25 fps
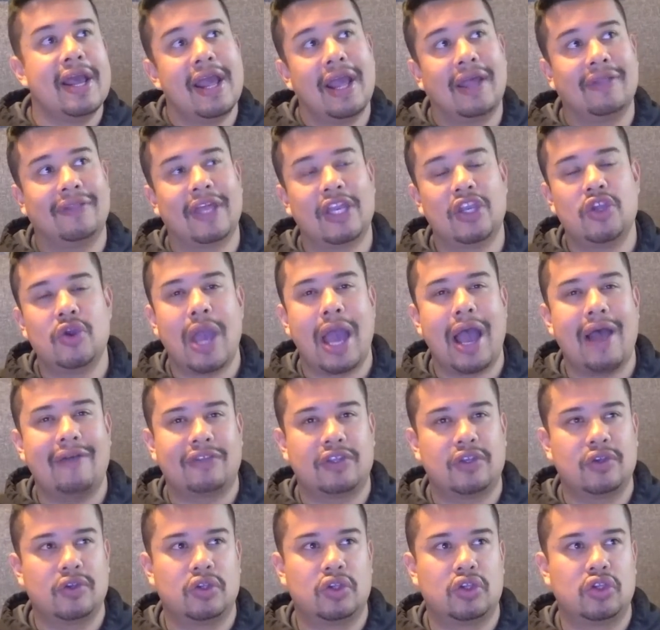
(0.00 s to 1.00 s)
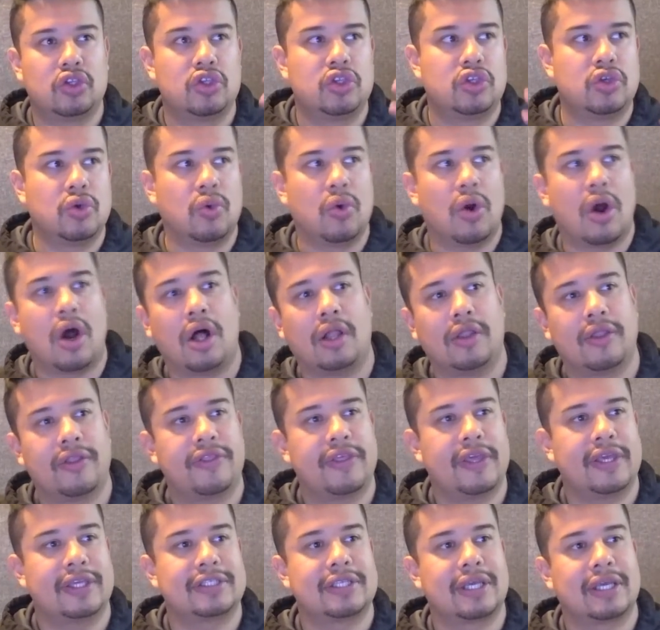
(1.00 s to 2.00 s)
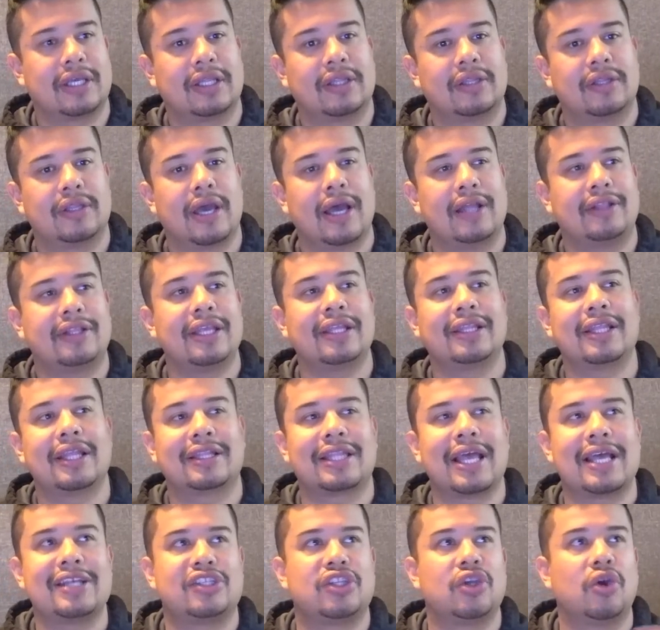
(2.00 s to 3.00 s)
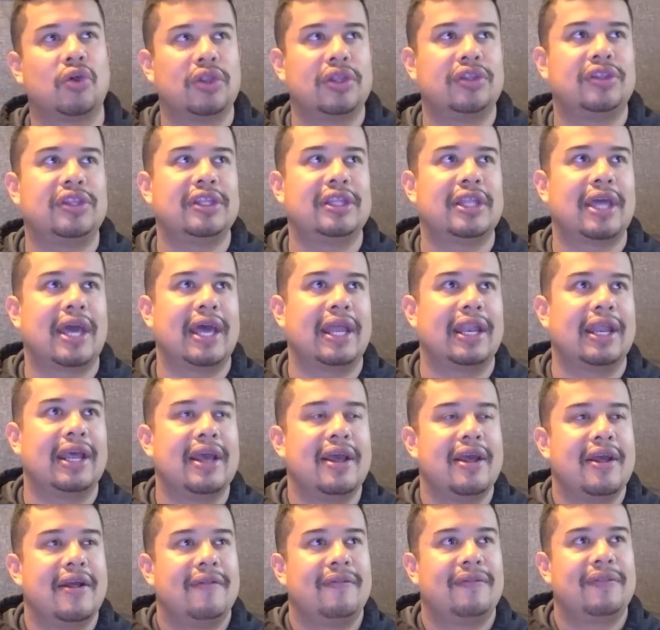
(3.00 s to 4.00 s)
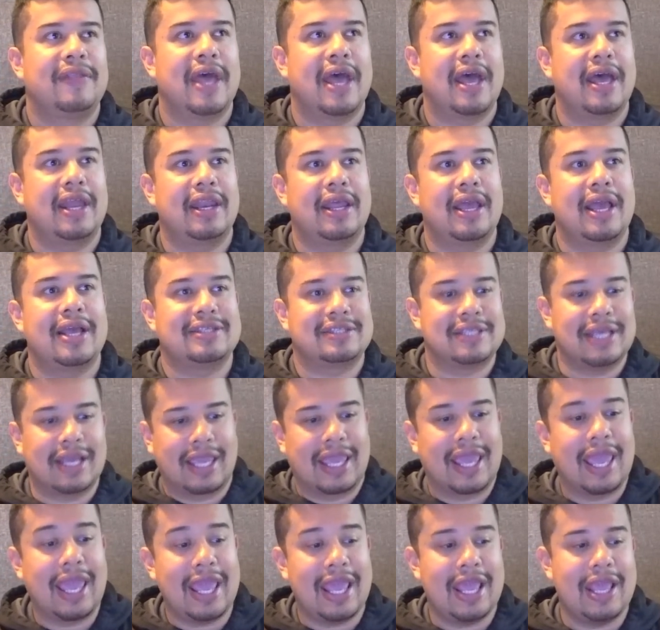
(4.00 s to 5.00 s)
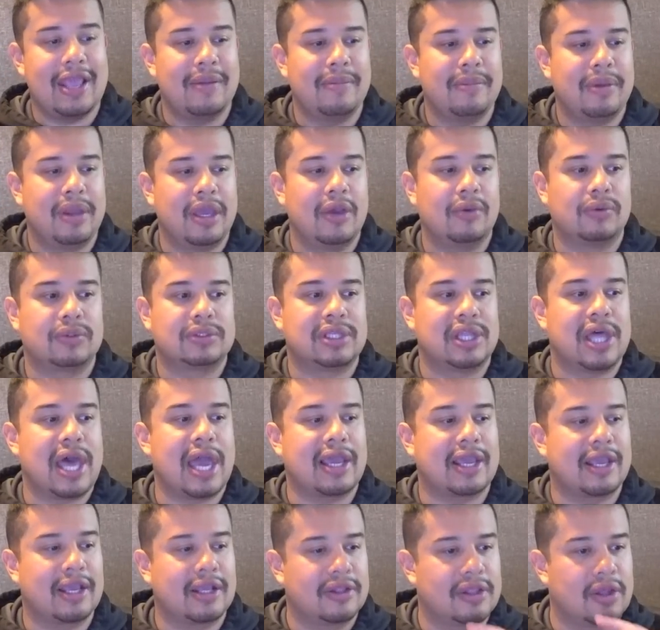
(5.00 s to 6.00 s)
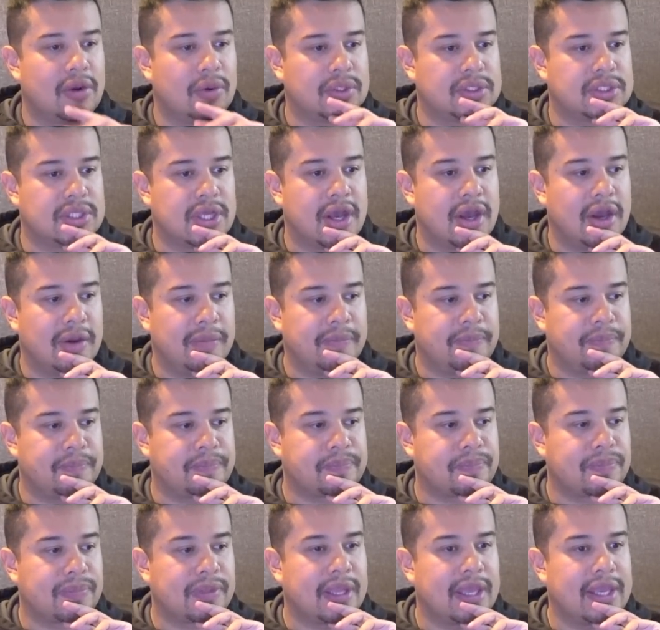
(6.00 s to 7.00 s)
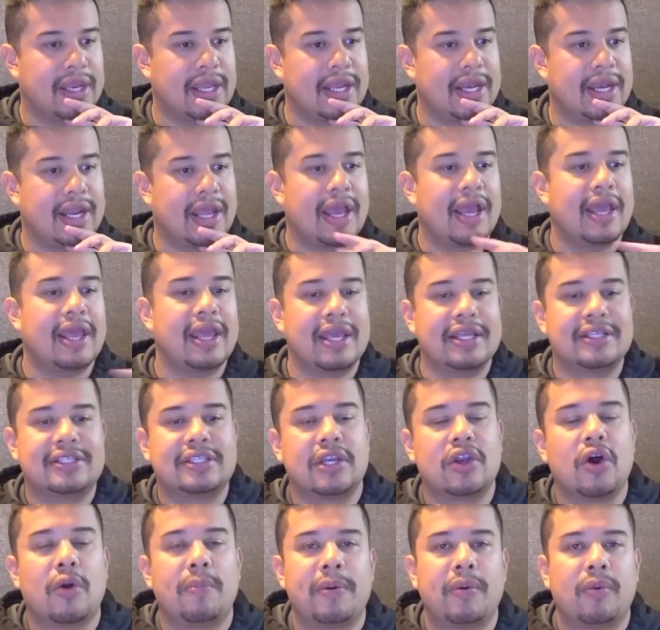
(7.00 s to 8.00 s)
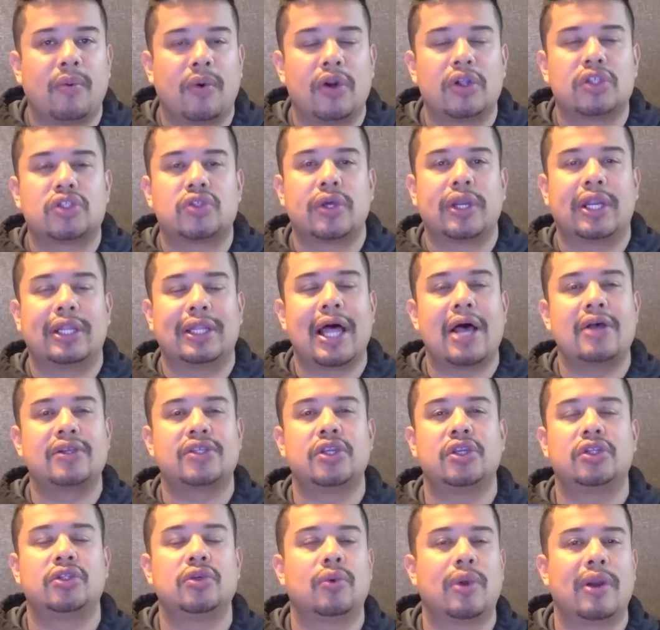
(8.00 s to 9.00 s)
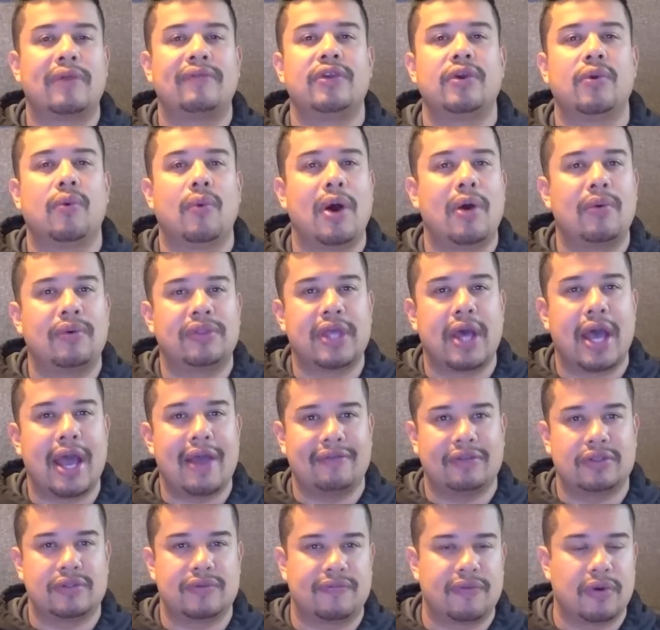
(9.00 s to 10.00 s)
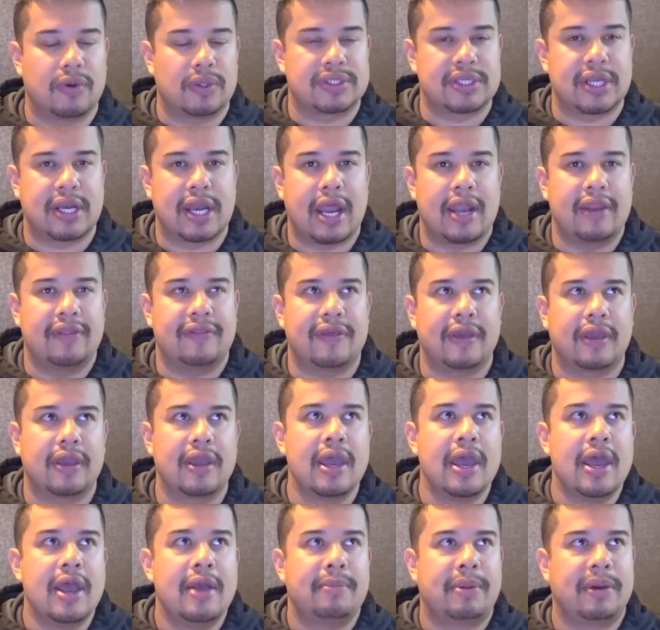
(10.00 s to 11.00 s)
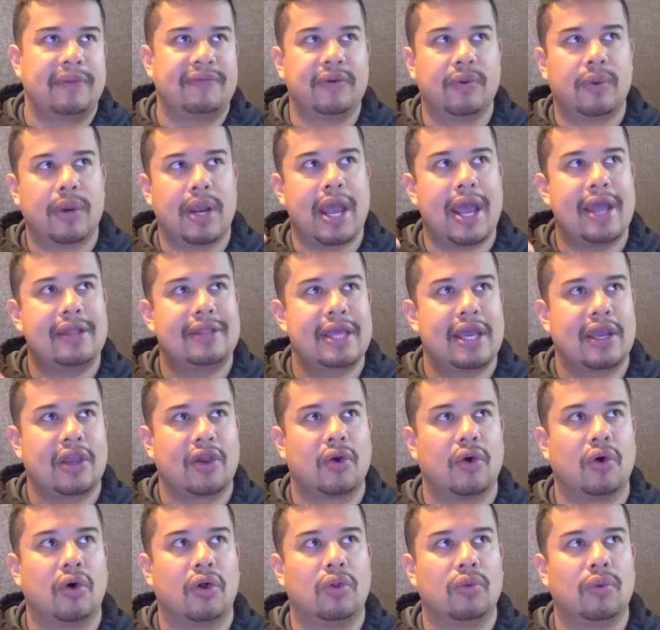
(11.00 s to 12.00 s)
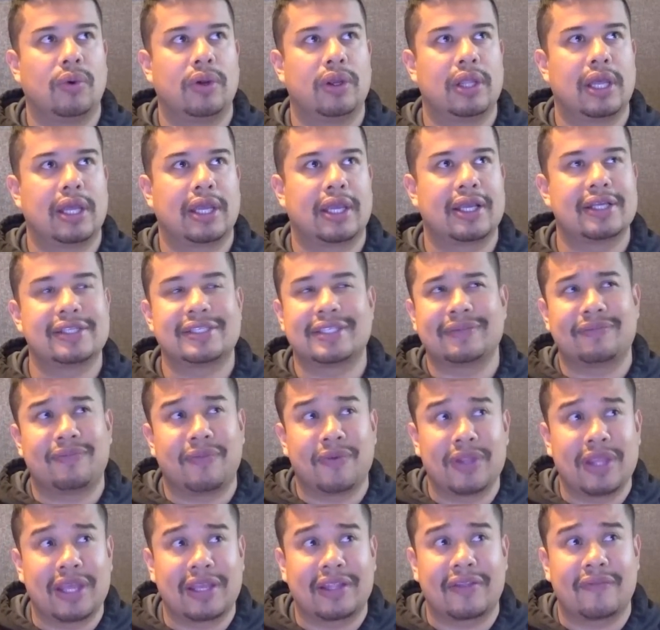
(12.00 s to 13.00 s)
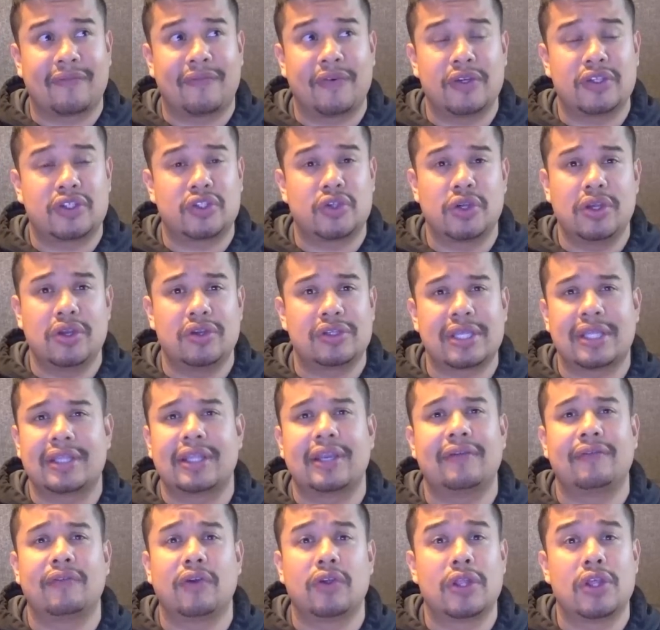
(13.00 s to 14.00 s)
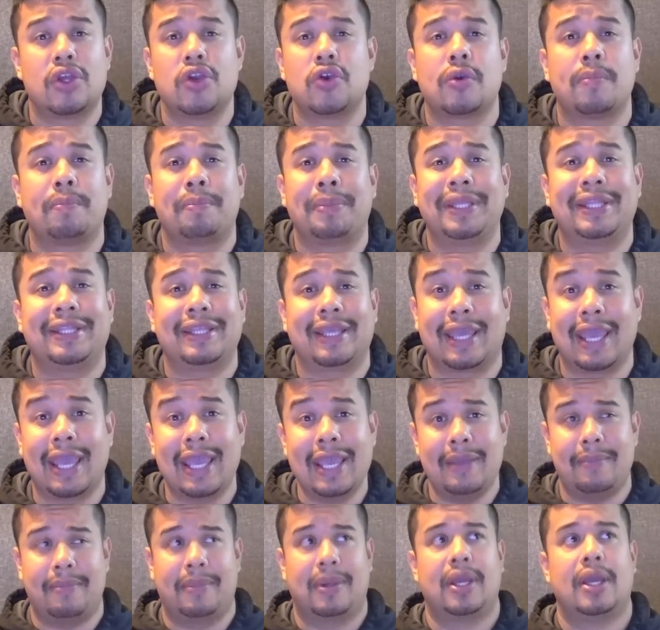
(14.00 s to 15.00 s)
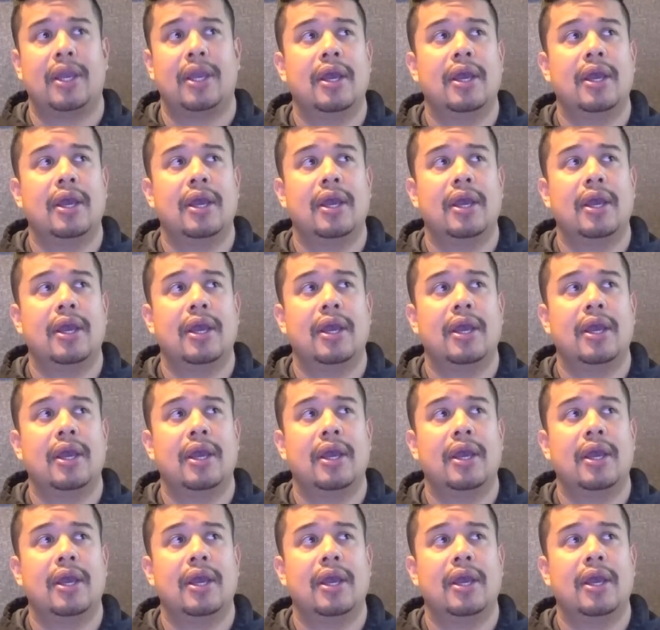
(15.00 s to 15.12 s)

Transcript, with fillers: And then you have to do all the things. Like, I think that that's the only thing that as a game, it was lacking. There was, and it's an open world, so it allows you to do whatever you want without having to focus on anything. But if you would have had that goal where, like, because for like the first 2 years, I didn't know that you could beat the game.